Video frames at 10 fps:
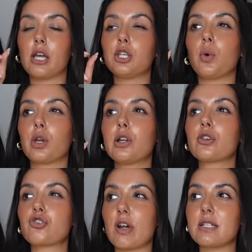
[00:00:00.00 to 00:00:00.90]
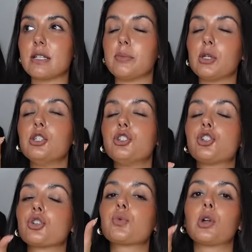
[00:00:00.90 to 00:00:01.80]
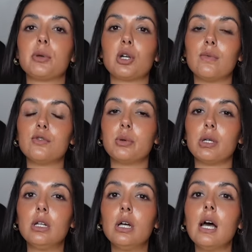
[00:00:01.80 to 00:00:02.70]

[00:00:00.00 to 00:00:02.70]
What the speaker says: you want to look dressy, but you just want to be comfortable.